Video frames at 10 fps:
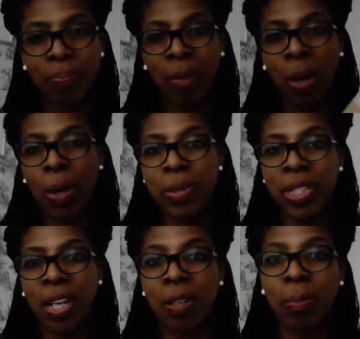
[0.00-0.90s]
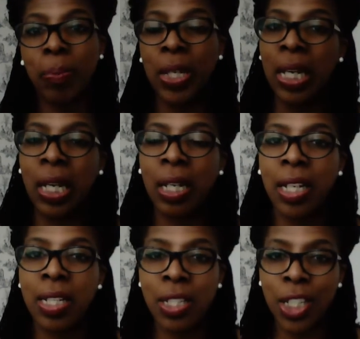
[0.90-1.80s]
my website being
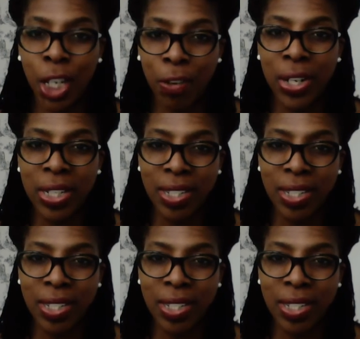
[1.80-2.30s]
Interior